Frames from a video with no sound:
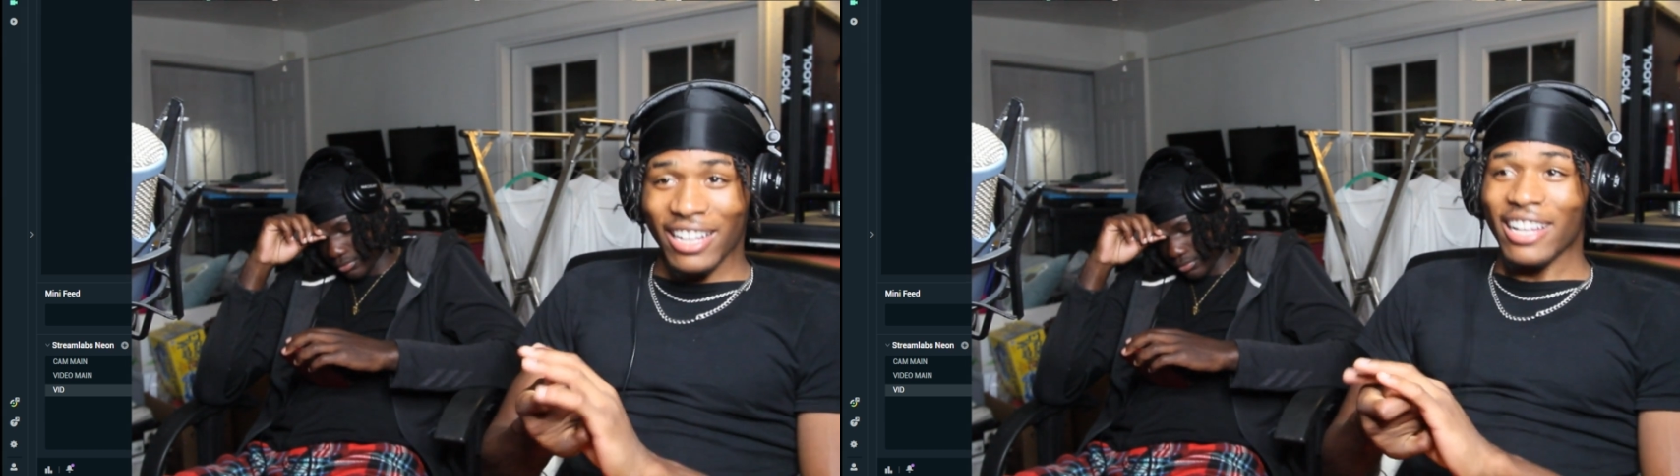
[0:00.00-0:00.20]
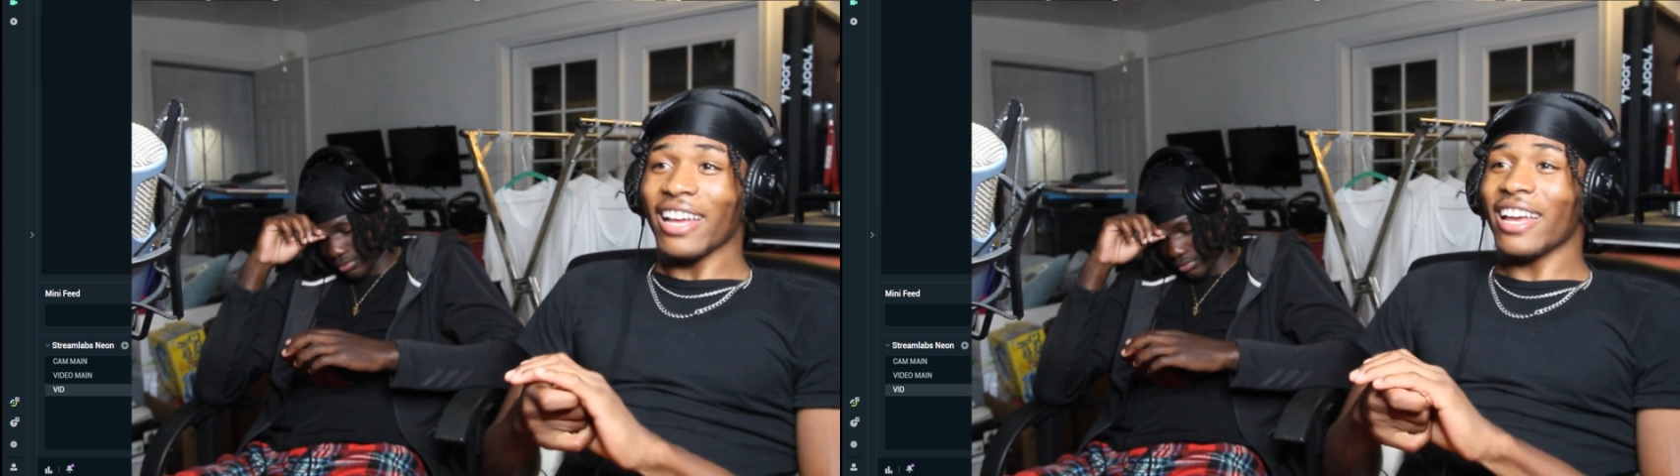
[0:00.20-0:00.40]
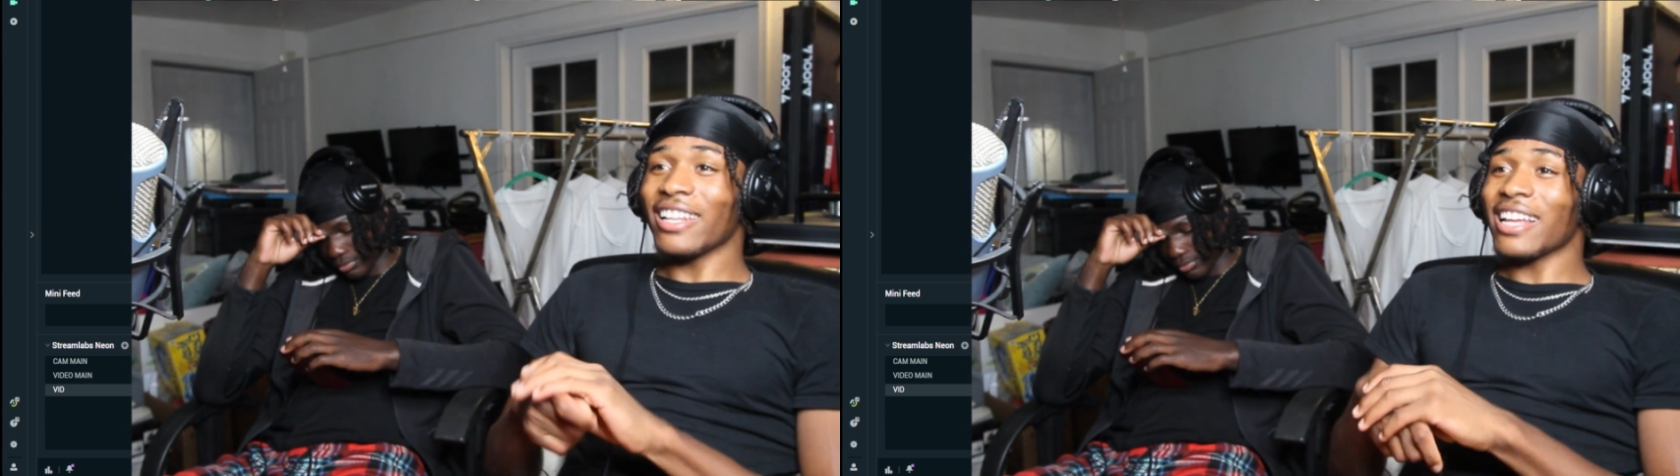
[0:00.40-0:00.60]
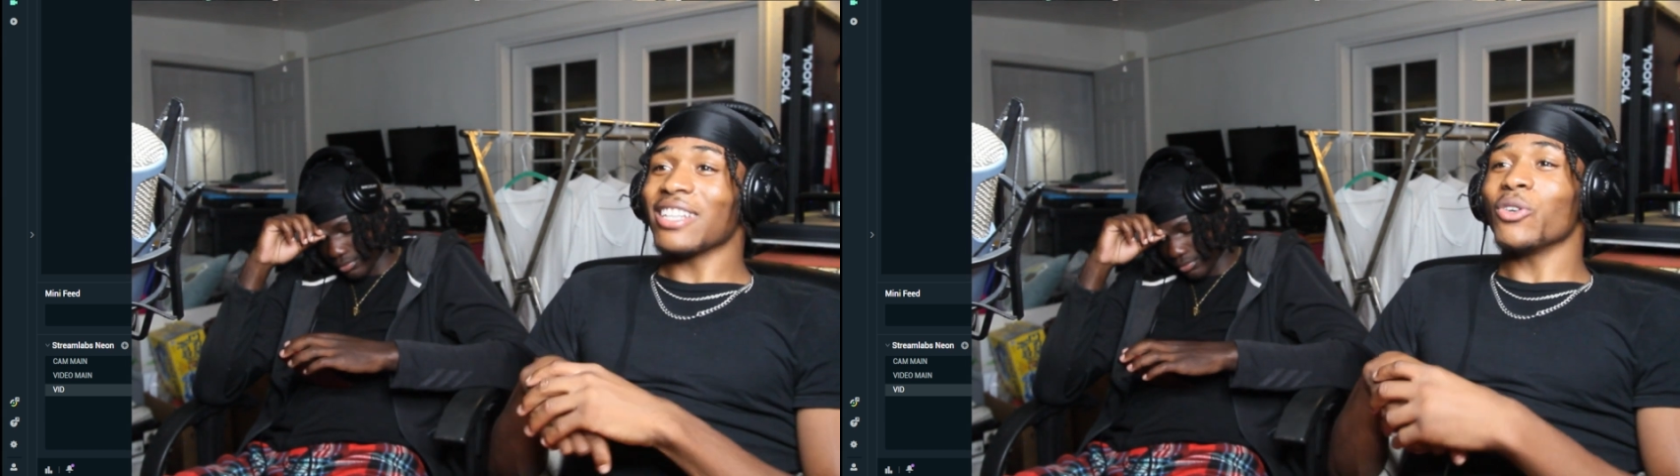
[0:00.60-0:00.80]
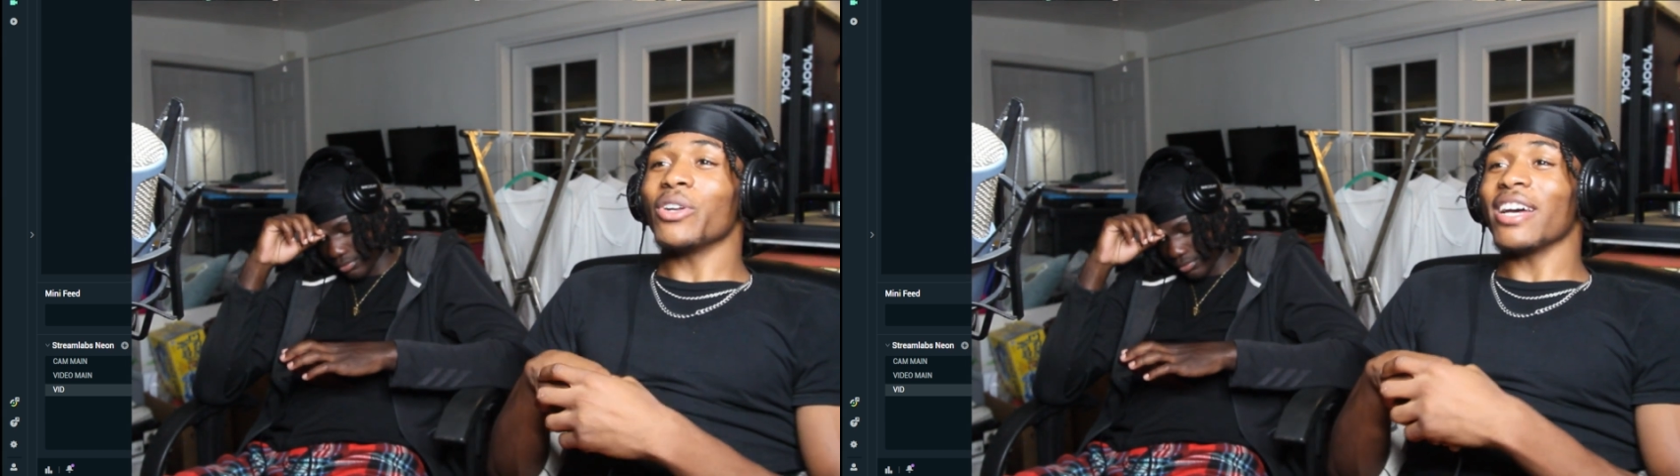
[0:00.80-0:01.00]
And they
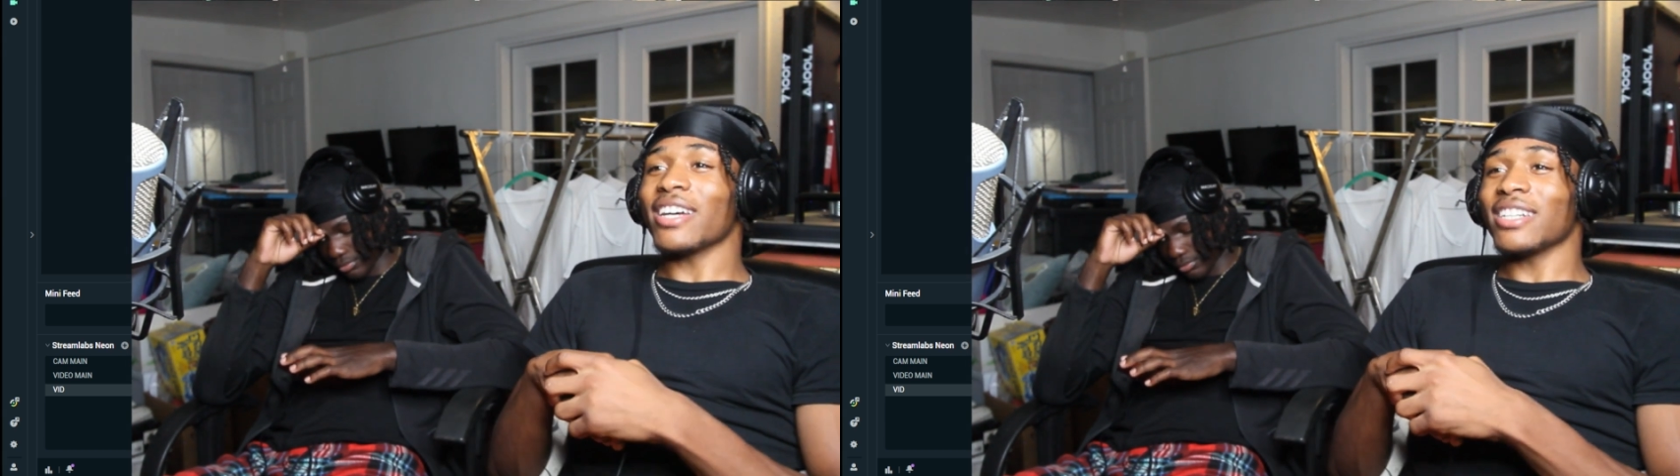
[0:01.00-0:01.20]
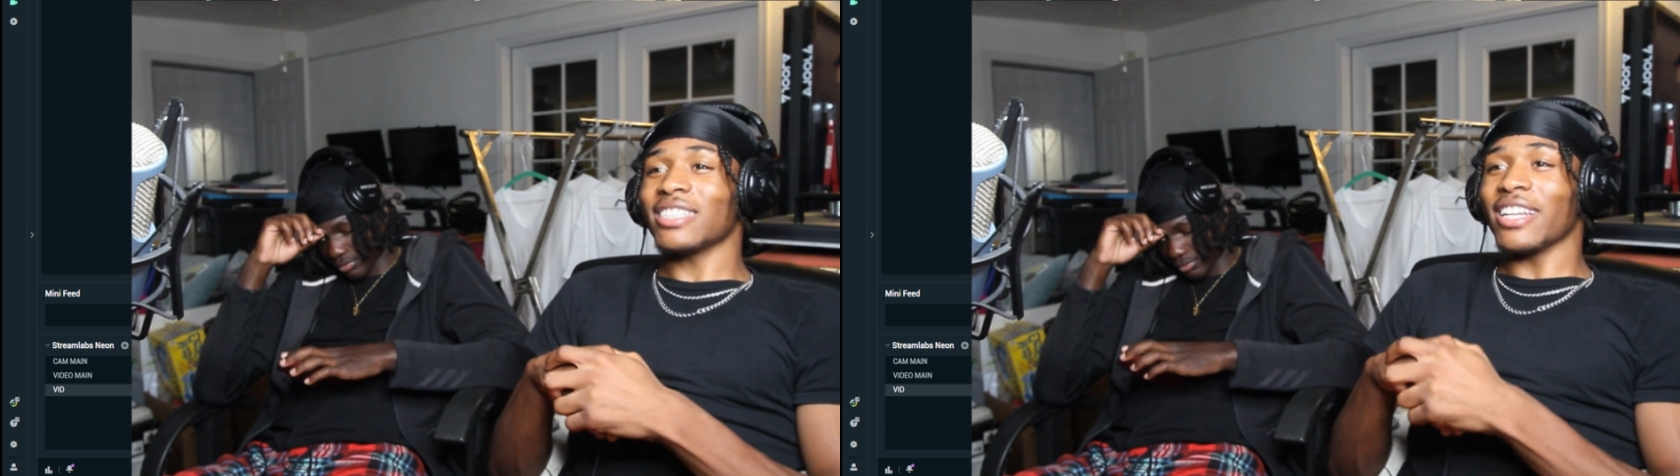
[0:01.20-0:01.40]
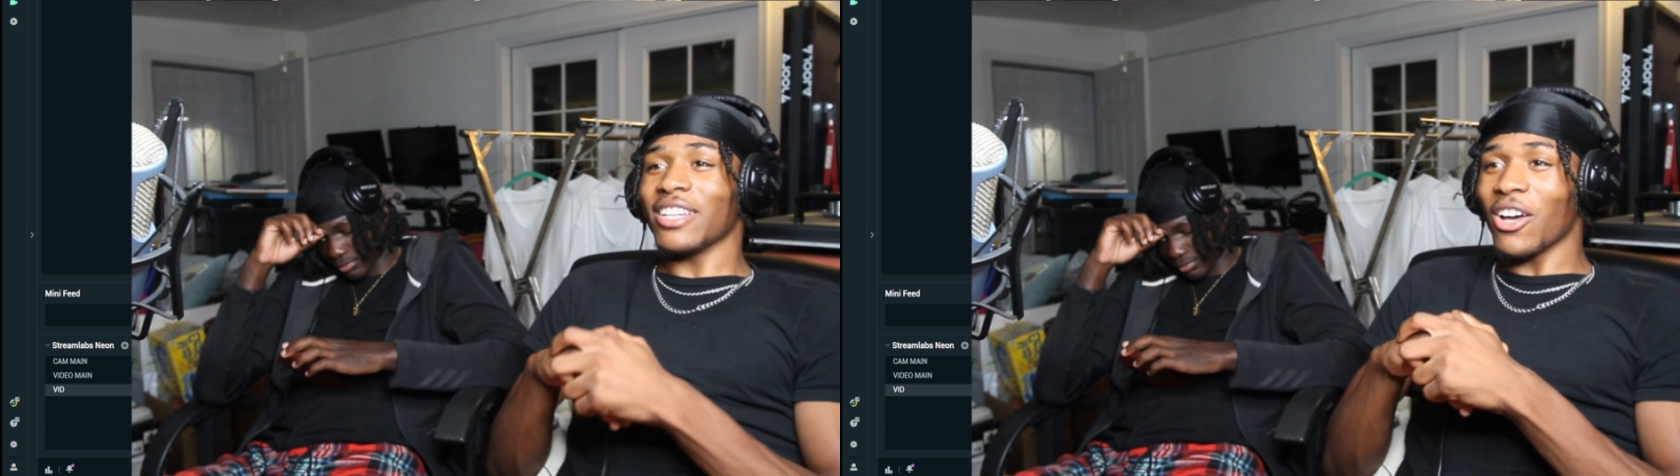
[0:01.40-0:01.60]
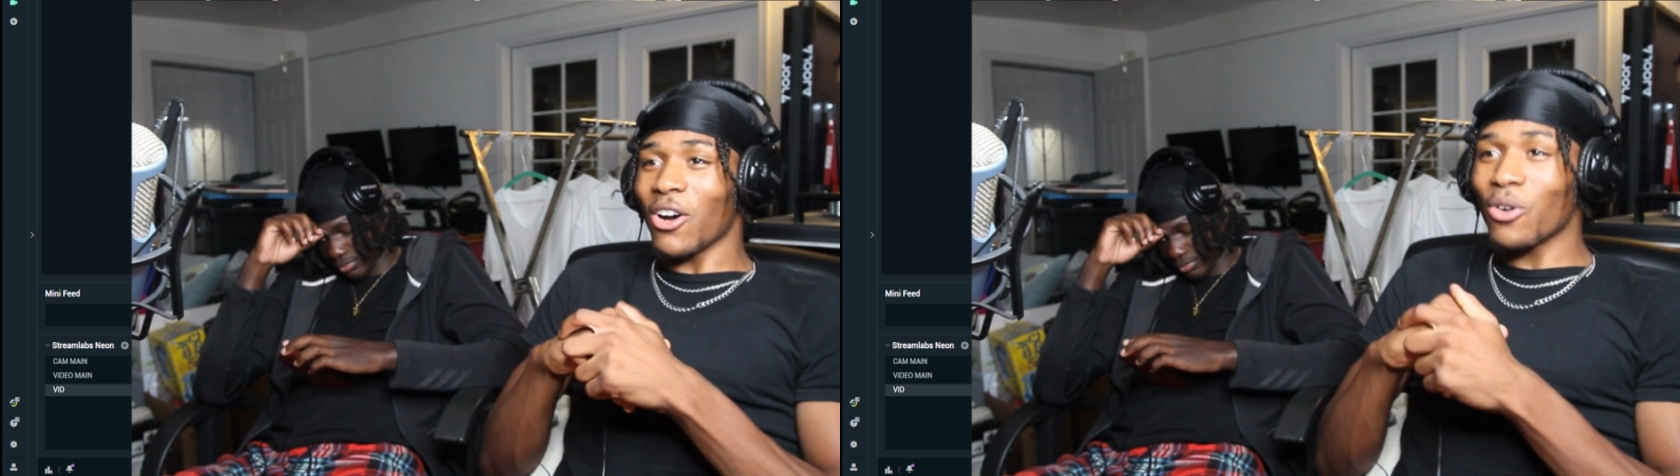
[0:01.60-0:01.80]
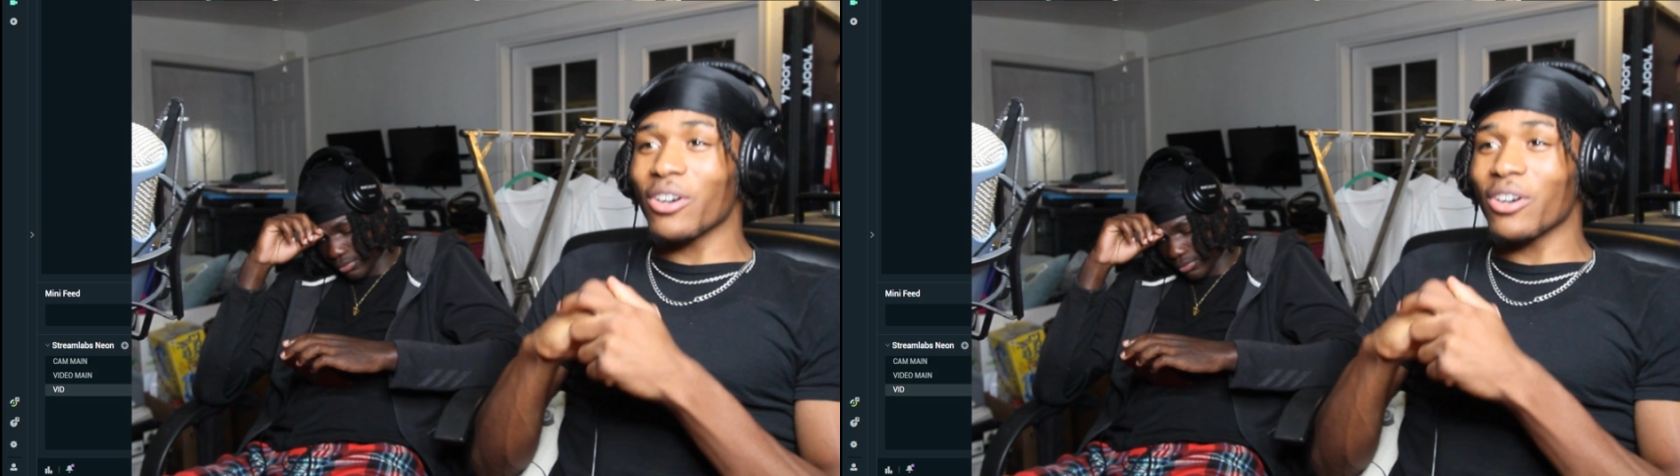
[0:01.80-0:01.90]
do that because they know